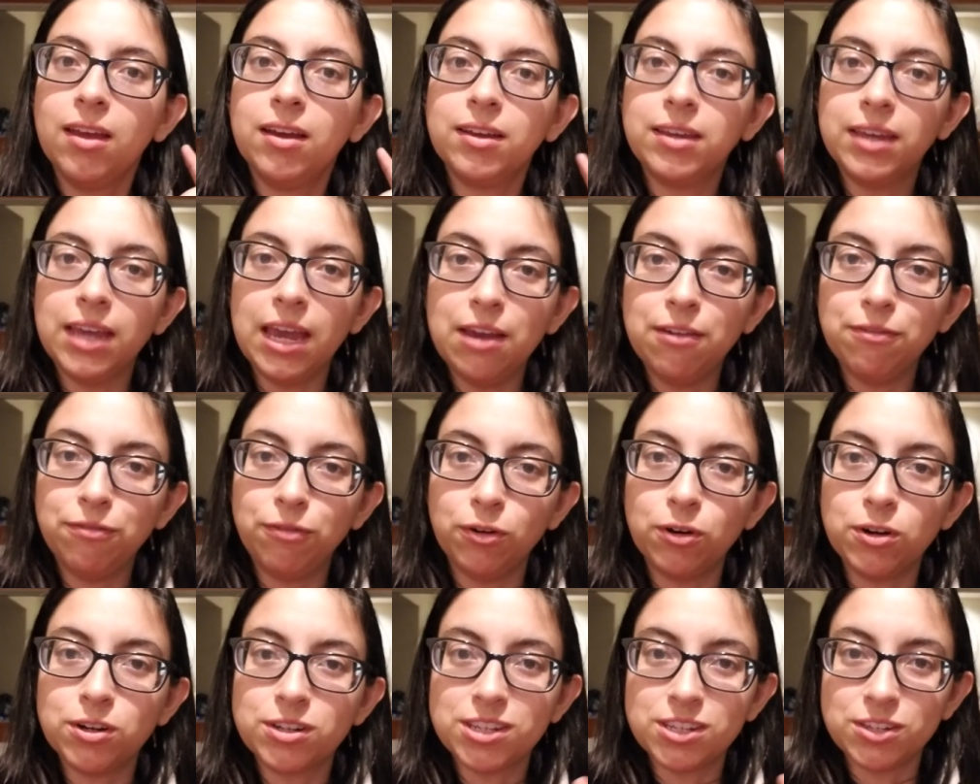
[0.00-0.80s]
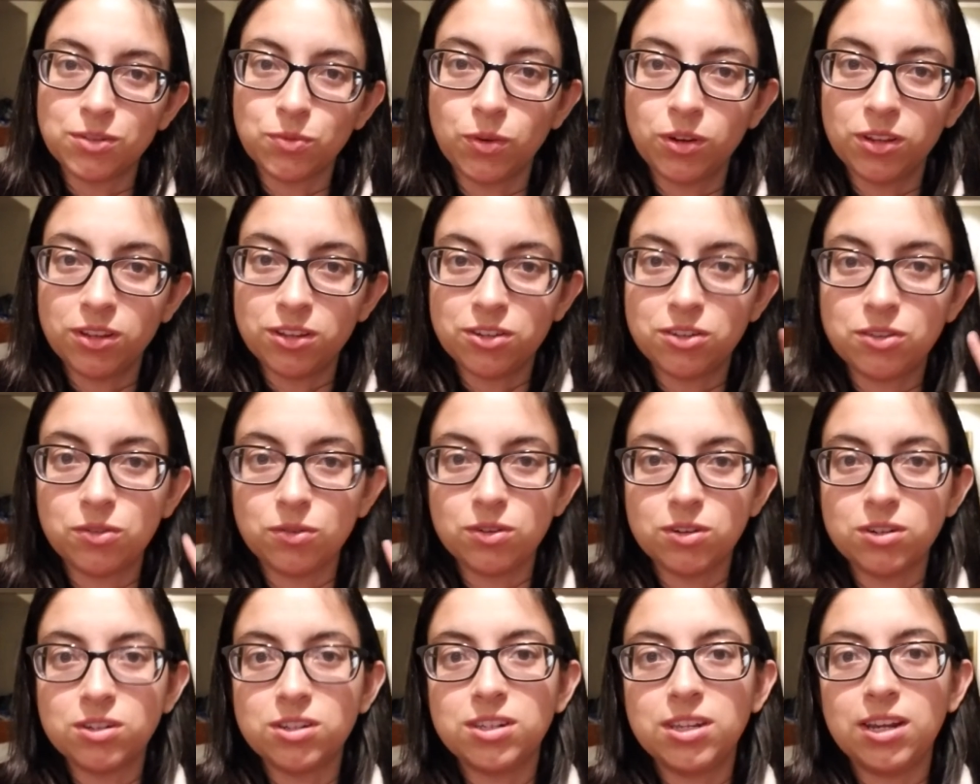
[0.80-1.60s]
Game Force is one of the
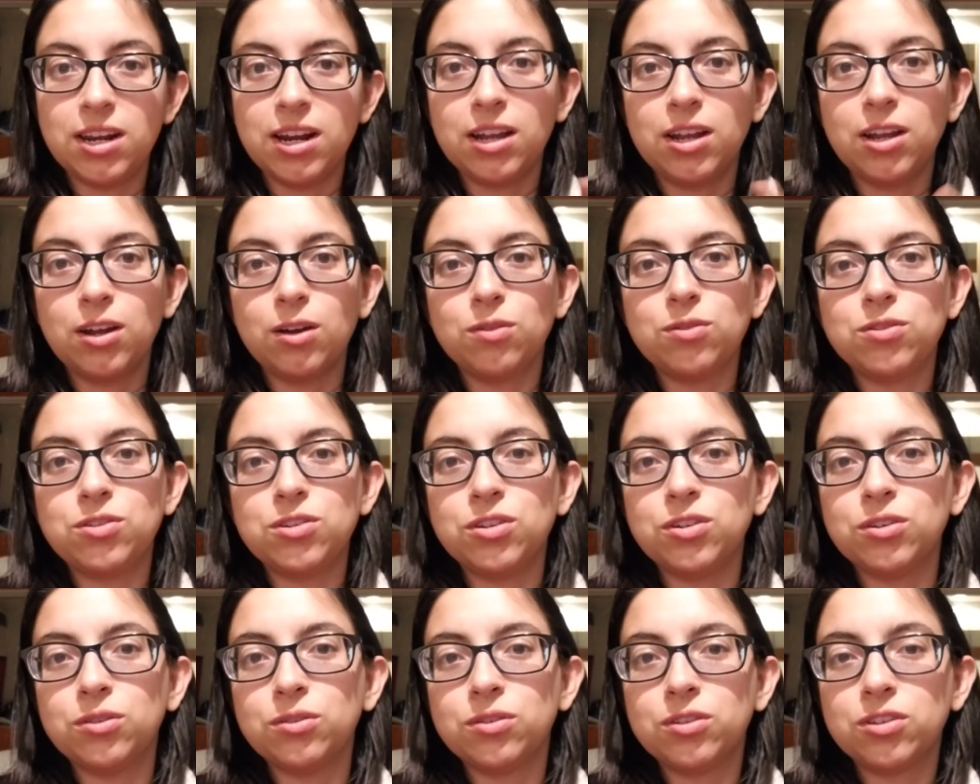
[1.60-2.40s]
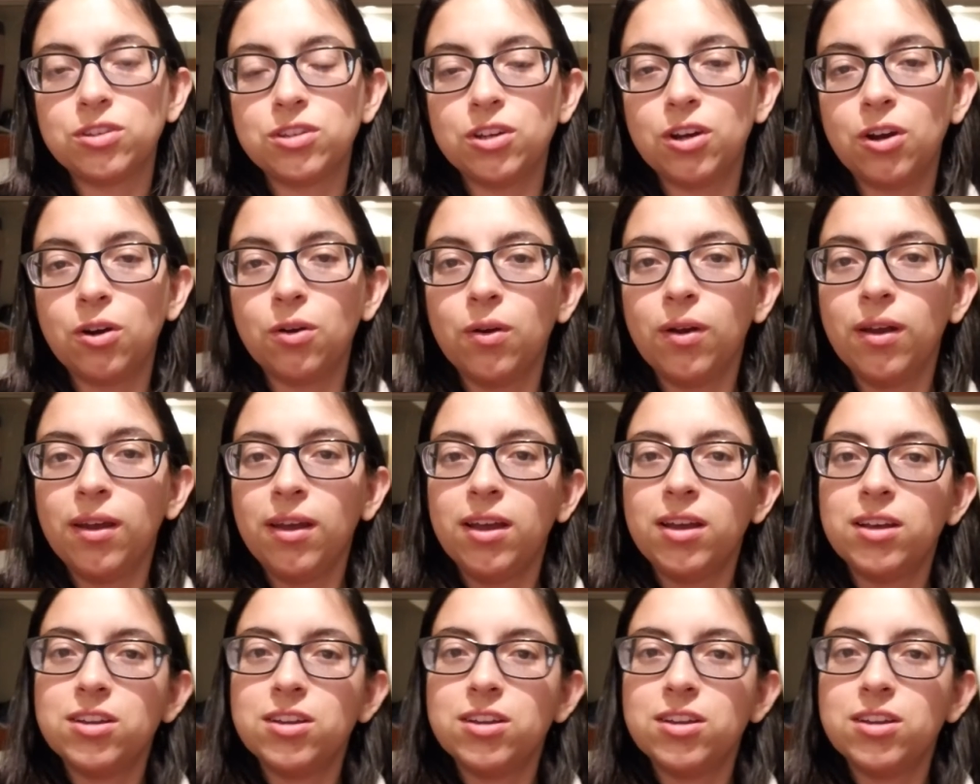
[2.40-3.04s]
stores that I go to, so